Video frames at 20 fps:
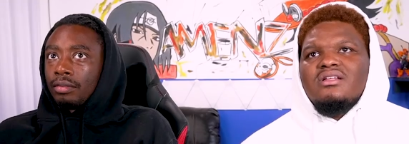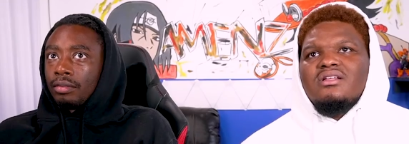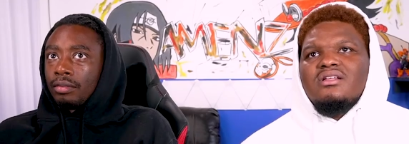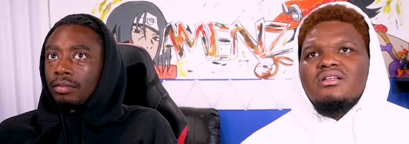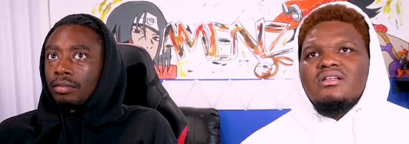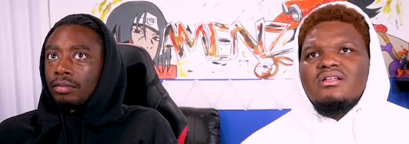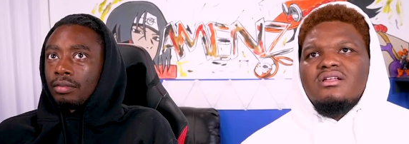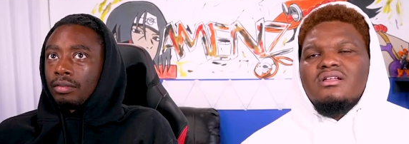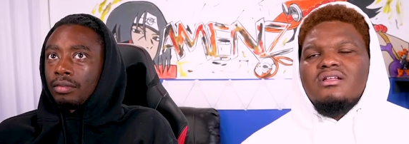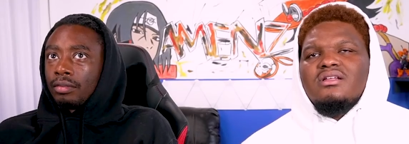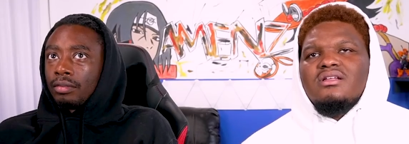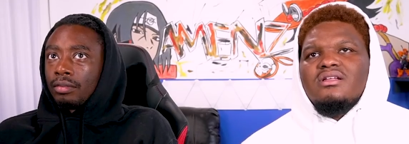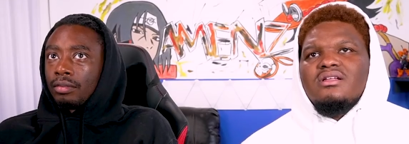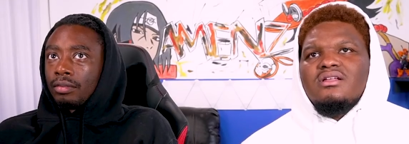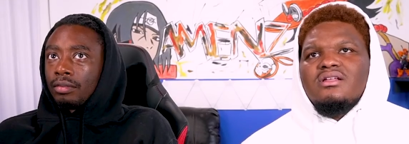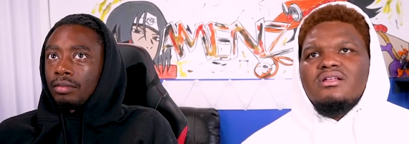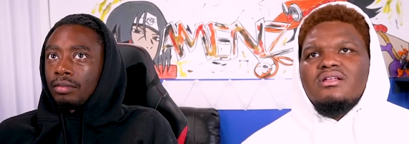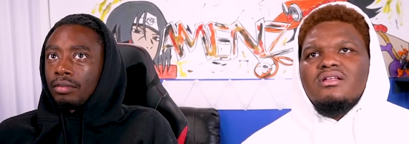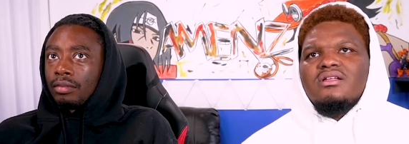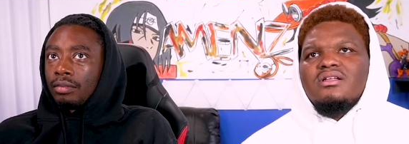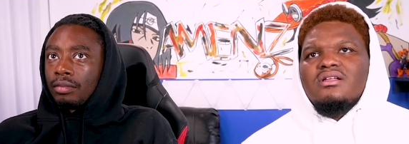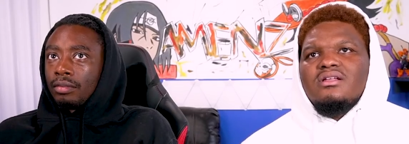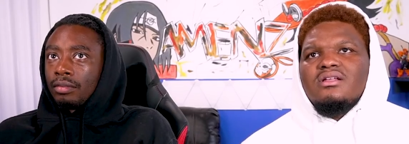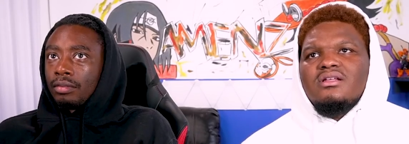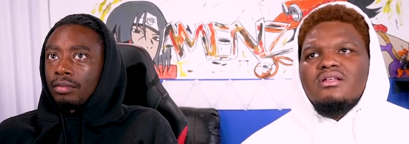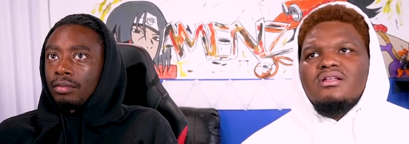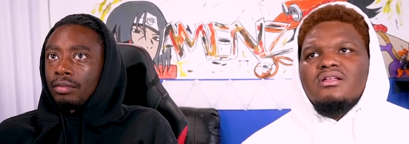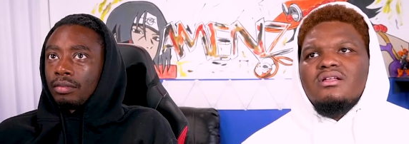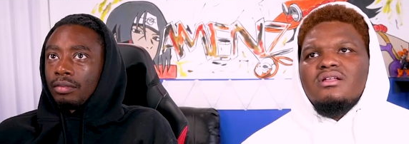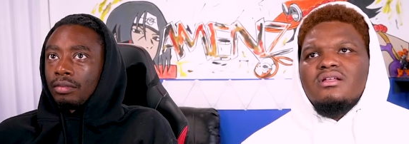
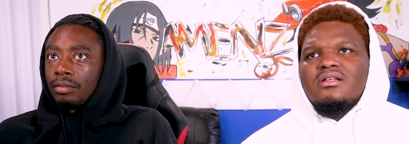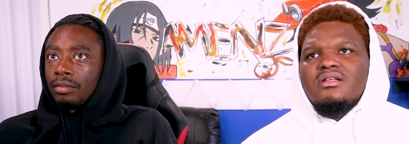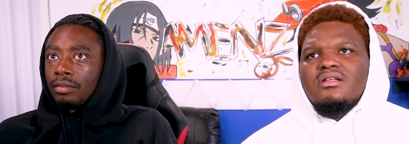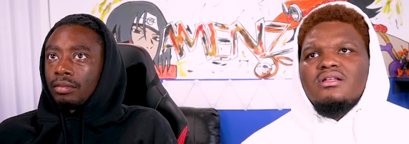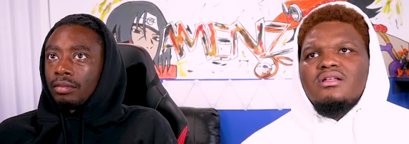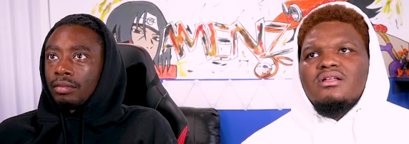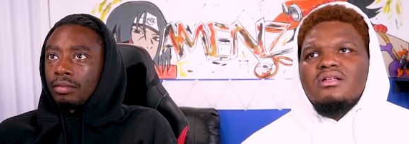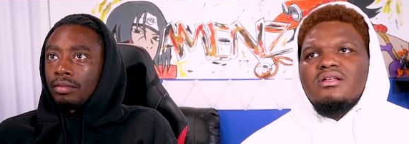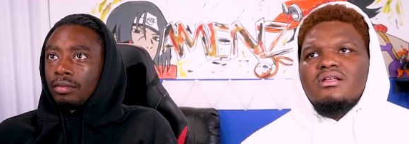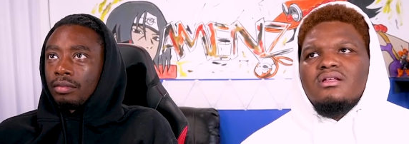(no one is talking)